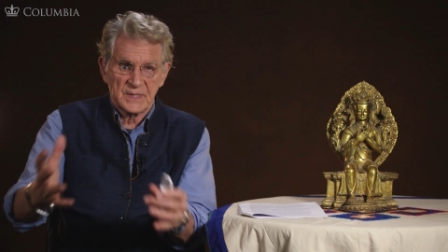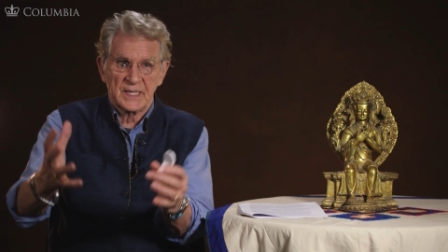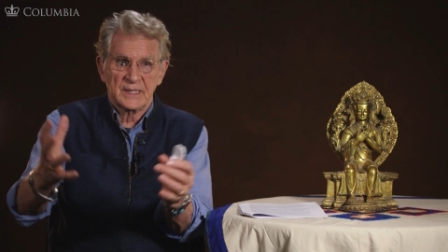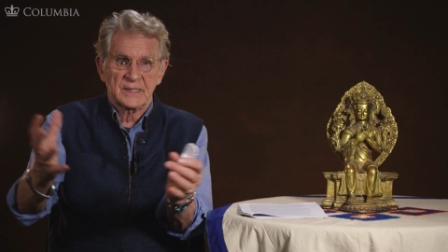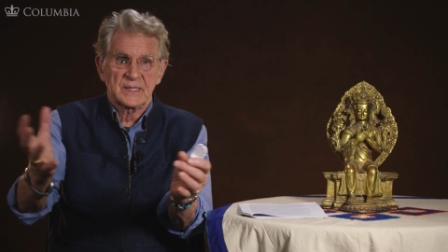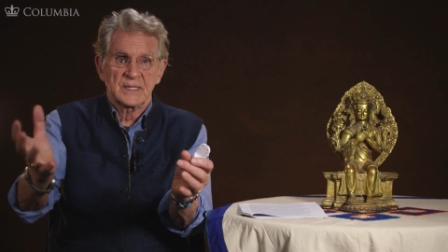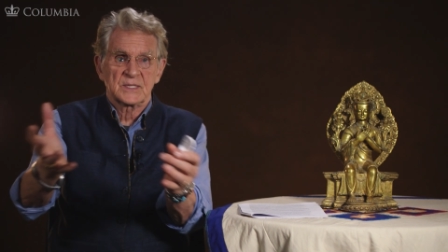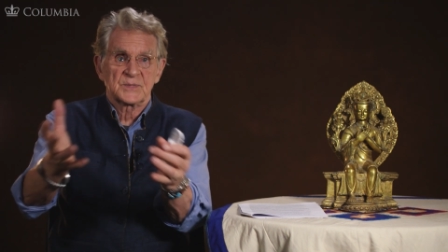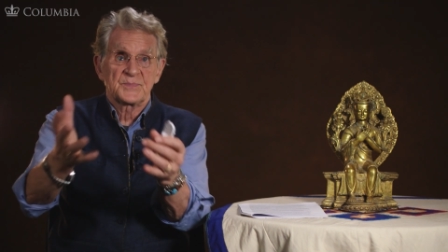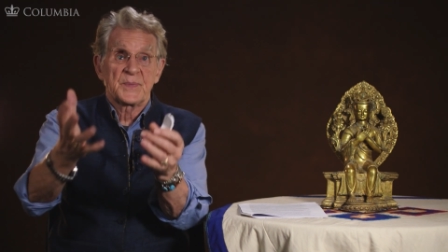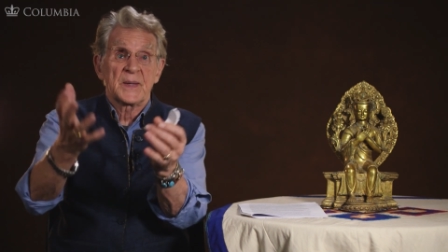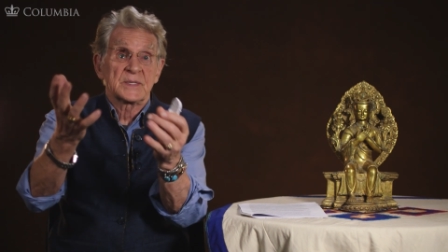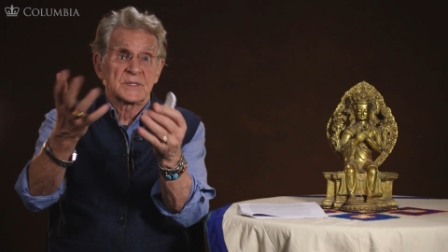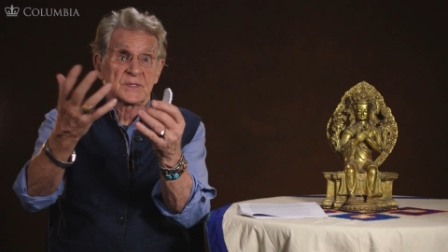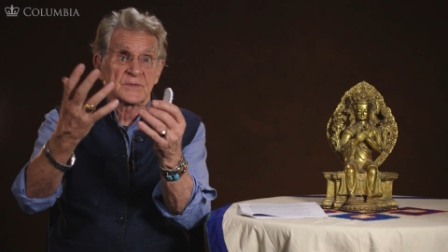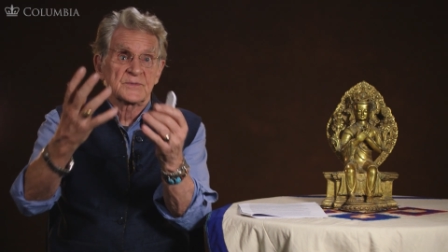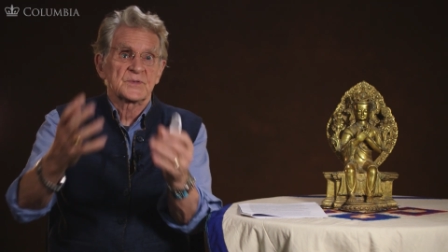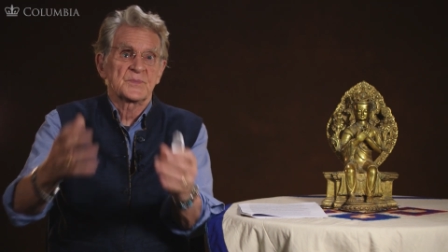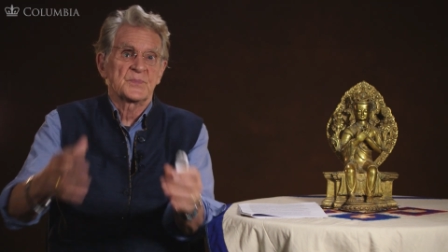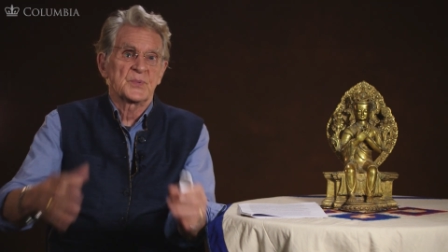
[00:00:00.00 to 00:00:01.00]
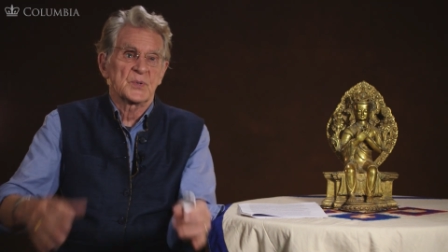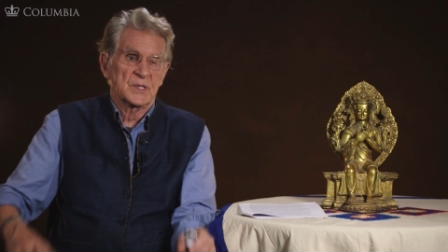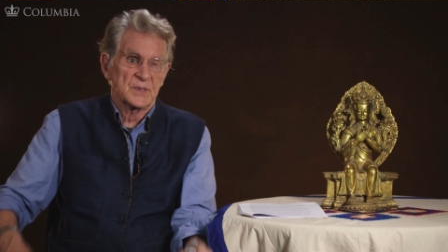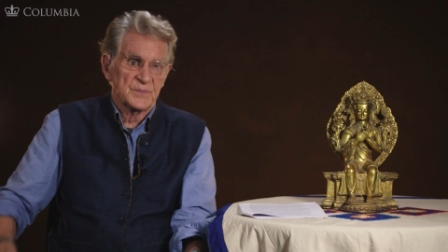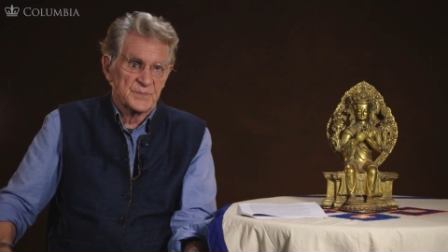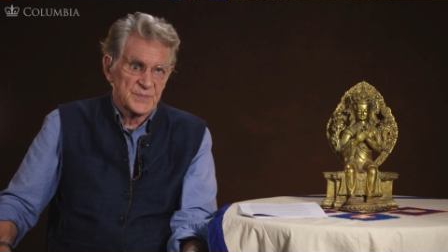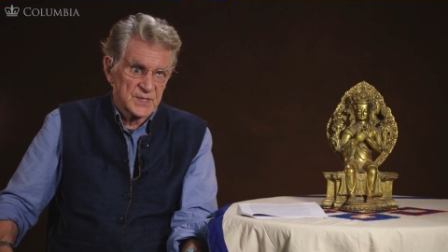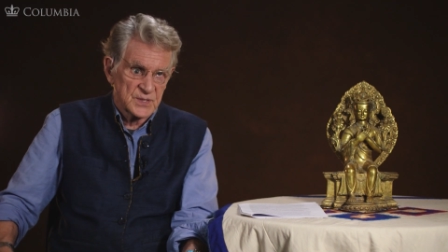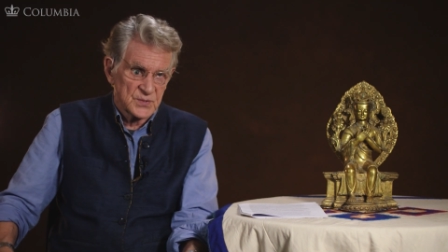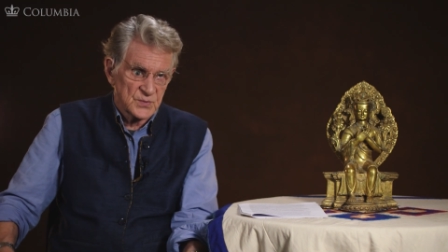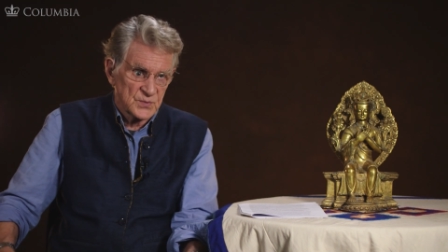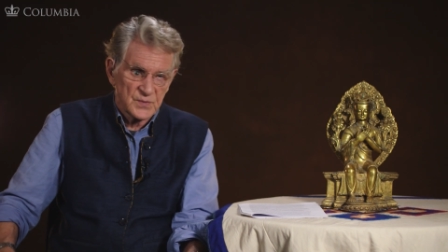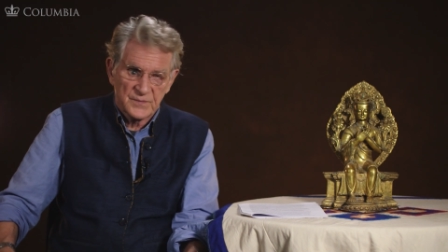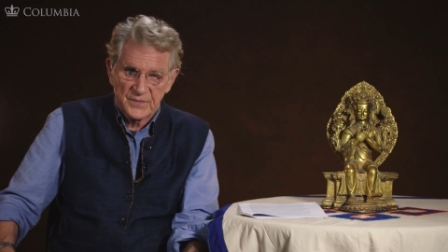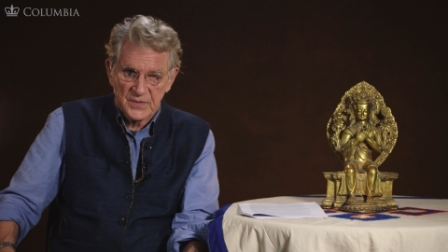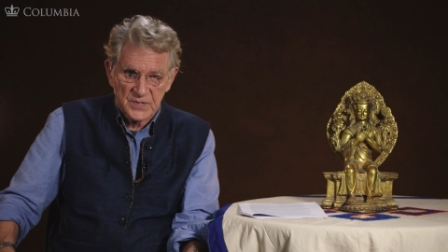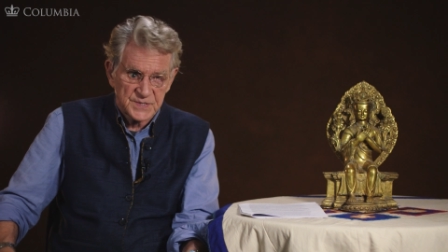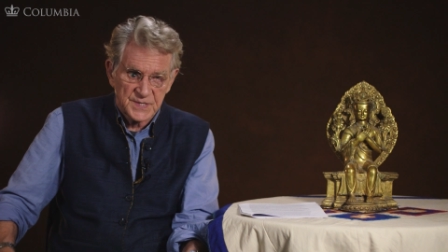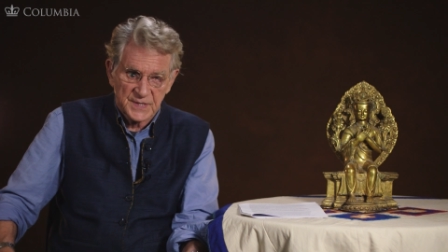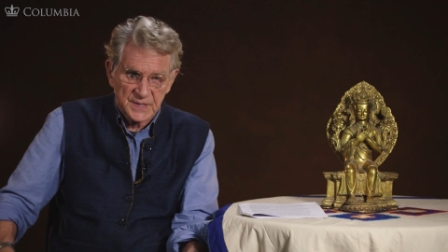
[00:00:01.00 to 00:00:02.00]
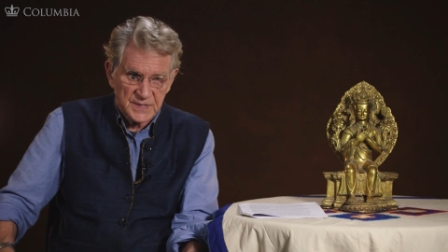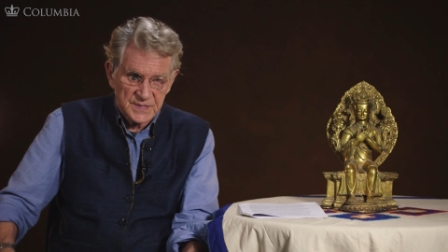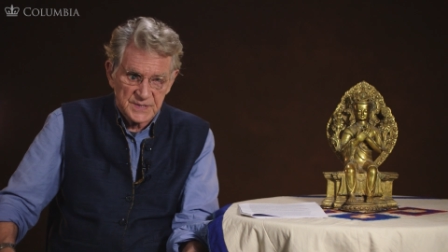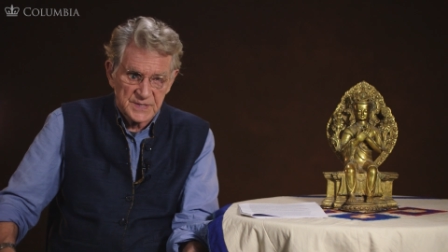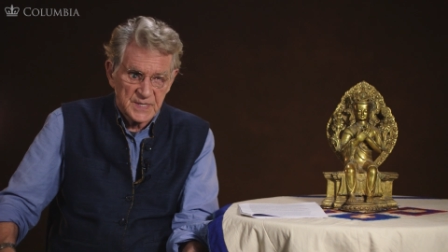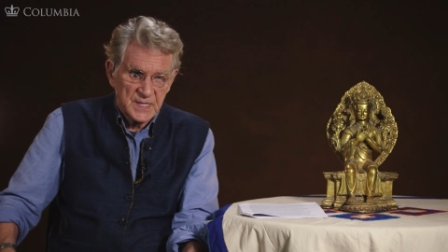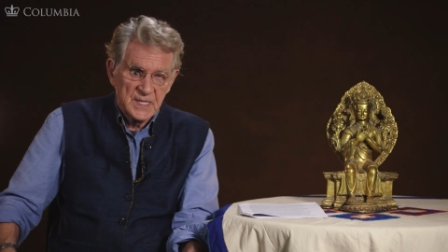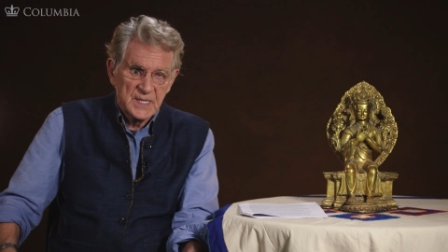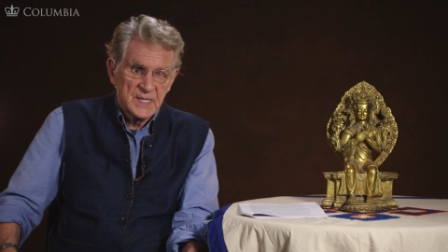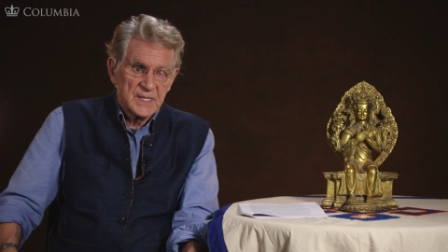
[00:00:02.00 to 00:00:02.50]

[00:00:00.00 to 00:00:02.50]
like the expense of supporting big universities